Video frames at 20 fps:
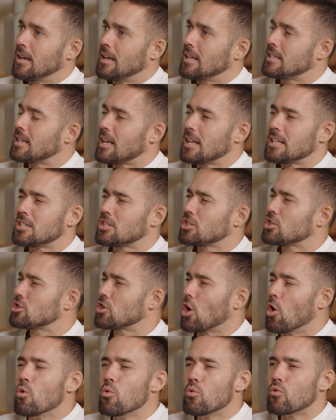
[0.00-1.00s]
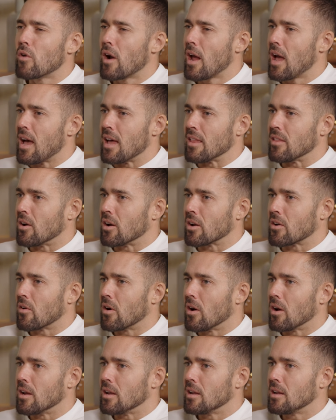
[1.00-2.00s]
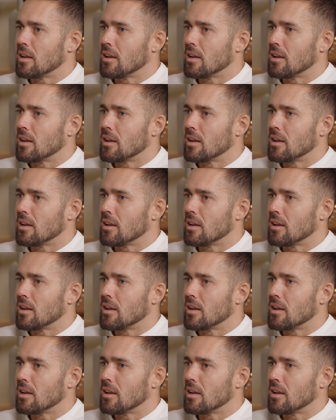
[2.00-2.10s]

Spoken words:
It's so rare that I cry.